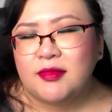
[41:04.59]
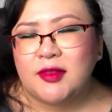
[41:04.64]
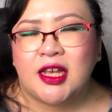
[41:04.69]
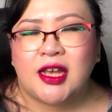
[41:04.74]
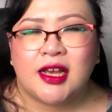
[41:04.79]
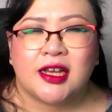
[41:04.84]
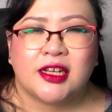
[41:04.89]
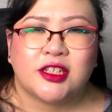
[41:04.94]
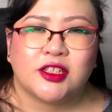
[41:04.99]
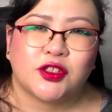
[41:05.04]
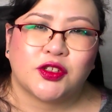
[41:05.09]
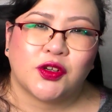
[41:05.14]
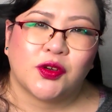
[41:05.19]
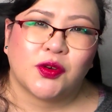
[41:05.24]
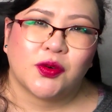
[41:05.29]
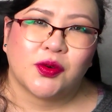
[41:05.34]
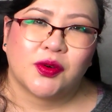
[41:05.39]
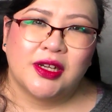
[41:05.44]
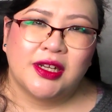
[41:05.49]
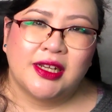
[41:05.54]
And
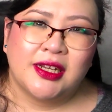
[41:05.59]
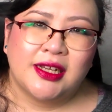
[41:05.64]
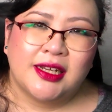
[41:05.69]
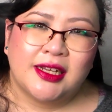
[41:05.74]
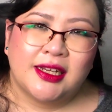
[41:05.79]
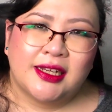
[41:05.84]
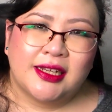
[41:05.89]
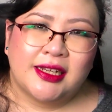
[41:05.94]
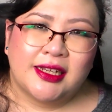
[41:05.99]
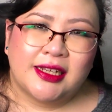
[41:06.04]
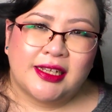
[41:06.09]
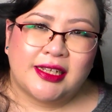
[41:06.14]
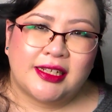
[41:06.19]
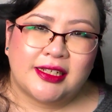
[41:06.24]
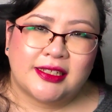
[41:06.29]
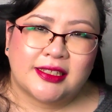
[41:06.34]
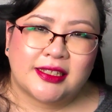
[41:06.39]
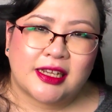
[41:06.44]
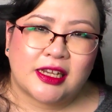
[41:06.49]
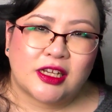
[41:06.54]
so he
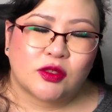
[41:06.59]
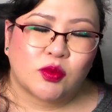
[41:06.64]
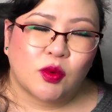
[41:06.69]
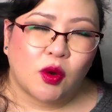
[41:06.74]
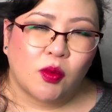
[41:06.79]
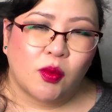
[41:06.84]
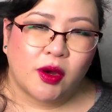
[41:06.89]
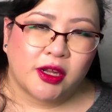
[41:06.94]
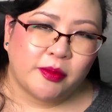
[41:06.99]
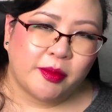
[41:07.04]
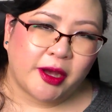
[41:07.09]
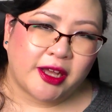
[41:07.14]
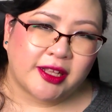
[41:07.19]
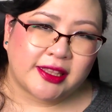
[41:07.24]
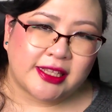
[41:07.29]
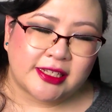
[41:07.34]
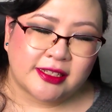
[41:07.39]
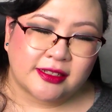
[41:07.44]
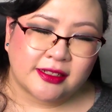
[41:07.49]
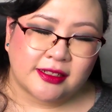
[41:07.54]
says, Well, what about
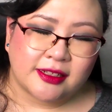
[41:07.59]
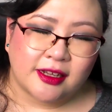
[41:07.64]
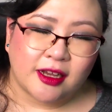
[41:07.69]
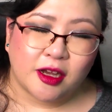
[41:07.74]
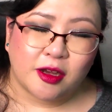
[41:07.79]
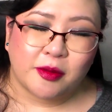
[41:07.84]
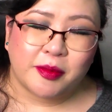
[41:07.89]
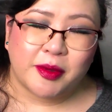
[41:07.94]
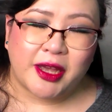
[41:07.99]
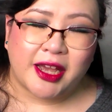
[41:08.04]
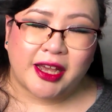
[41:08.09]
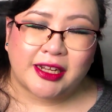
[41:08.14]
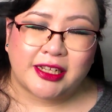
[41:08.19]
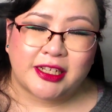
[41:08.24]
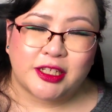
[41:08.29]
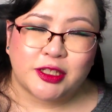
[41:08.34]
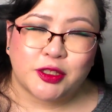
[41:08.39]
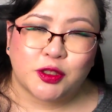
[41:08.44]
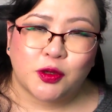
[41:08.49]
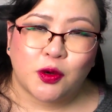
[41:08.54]
this club? And
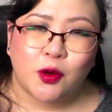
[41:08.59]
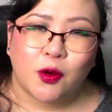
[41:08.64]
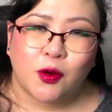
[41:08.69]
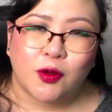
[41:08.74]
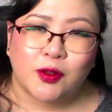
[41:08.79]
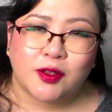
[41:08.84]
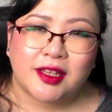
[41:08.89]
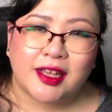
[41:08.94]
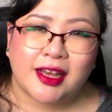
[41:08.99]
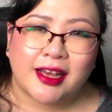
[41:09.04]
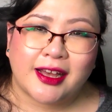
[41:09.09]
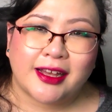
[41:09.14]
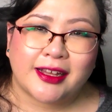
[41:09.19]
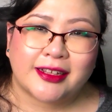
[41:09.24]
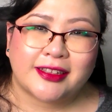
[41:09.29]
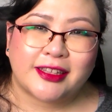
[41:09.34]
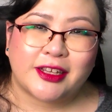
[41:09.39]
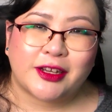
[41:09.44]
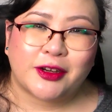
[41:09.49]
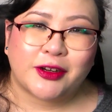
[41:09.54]
he's told
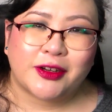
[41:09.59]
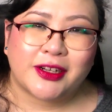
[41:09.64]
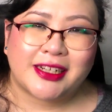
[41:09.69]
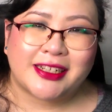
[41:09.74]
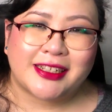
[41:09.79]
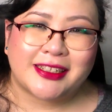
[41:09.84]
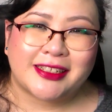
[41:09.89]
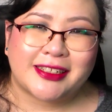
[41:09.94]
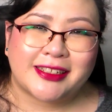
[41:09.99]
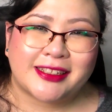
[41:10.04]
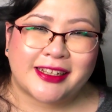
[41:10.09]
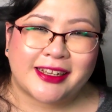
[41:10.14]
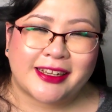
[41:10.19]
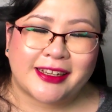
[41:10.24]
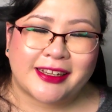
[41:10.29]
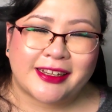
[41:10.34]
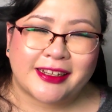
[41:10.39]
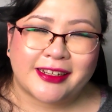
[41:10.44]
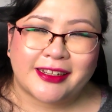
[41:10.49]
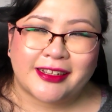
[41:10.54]
that there is
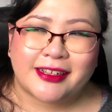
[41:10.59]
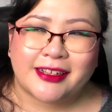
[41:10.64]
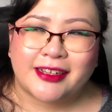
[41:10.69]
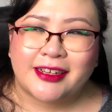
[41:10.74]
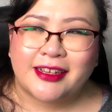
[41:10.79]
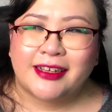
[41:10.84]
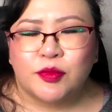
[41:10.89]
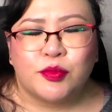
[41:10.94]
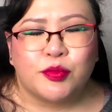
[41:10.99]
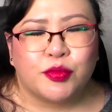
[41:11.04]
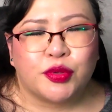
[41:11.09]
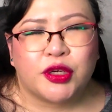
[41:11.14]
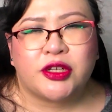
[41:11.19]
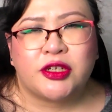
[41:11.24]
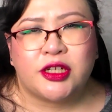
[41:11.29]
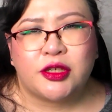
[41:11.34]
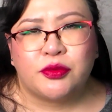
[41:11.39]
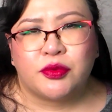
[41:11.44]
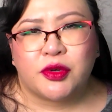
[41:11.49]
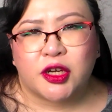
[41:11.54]
a
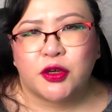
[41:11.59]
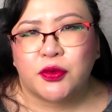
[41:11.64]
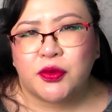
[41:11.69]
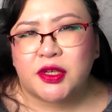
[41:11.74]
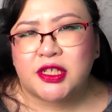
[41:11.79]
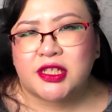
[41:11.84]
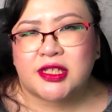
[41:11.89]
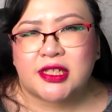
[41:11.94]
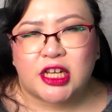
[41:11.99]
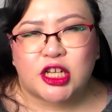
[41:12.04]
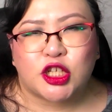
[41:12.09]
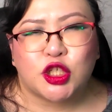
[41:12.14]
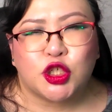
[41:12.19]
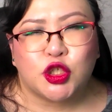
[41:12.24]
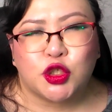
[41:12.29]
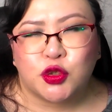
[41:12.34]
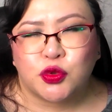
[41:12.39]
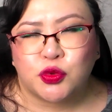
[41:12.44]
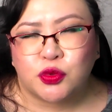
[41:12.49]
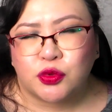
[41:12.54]
pretty rigorous like
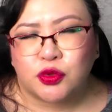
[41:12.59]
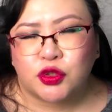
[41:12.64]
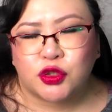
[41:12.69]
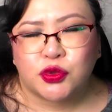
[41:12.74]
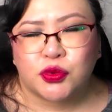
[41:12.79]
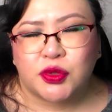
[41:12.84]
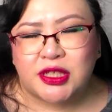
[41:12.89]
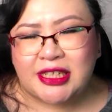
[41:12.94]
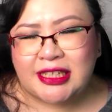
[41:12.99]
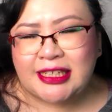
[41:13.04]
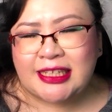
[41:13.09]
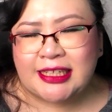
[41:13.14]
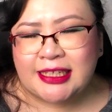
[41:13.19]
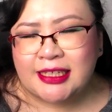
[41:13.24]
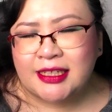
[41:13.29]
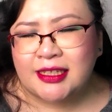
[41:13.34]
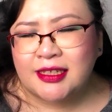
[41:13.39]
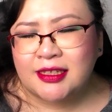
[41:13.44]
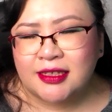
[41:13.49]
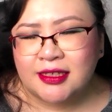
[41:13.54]

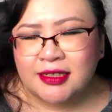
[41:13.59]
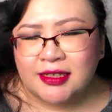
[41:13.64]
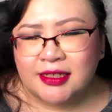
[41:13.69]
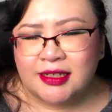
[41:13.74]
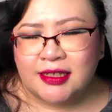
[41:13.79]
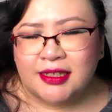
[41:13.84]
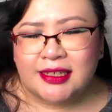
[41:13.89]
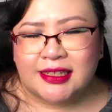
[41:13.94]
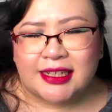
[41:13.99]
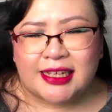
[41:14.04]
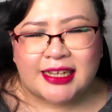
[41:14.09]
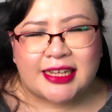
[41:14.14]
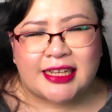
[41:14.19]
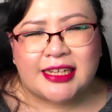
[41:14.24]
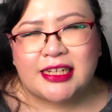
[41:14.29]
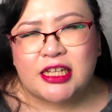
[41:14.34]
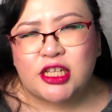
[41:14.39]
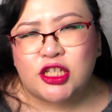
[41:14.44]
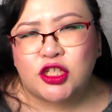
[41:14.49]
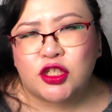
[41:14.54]
screening that he
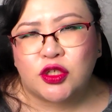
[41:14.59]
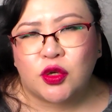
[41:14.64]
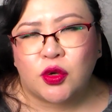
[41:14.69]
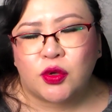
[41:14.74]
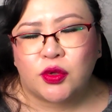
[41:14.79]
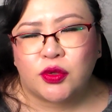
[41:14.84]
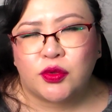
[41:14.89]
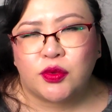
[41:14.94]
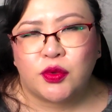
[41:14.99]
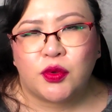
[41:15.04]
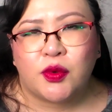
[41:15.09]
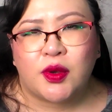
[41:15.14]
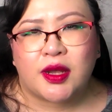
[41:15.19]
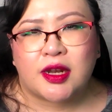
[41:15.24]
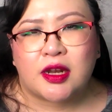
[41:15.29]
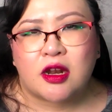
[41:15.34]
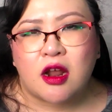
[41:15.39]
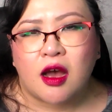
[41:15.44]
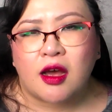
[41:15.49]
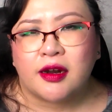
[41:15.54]
needs to go through, and
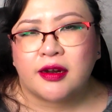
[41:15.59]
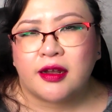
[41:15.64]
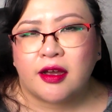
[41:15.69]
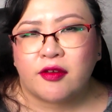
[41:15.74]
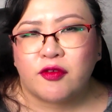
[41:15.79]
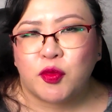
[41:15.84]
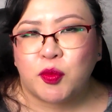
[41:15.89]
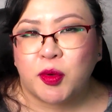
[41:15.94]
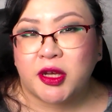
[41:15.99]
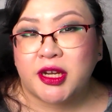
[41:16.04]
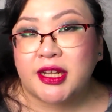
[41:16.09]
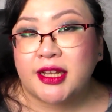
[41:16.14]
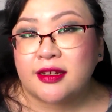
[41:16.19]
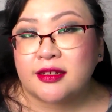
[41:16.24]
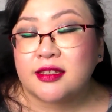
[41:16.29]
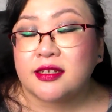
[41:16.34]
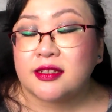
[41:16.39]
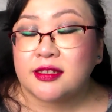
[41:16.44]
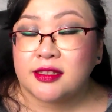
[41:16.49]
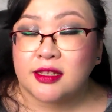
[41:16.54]
not everybody
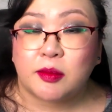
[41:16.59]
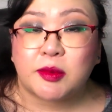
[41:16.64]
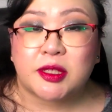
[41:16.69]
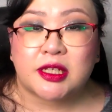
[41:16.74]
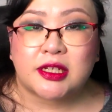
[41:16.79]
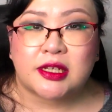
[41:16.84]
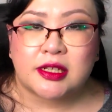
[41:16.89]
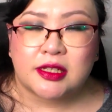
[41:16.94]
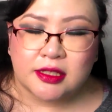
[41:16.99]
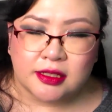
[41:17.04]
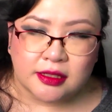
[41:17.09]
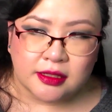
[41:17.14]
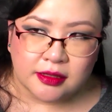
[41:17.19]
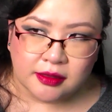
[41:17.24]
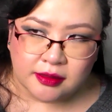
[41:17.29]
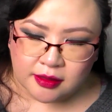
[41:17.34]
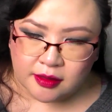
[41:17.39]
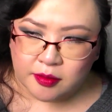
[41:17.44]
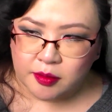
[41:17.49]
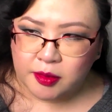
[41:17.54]
gets accepted into the
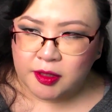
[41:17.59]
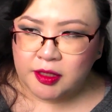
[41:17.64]
club.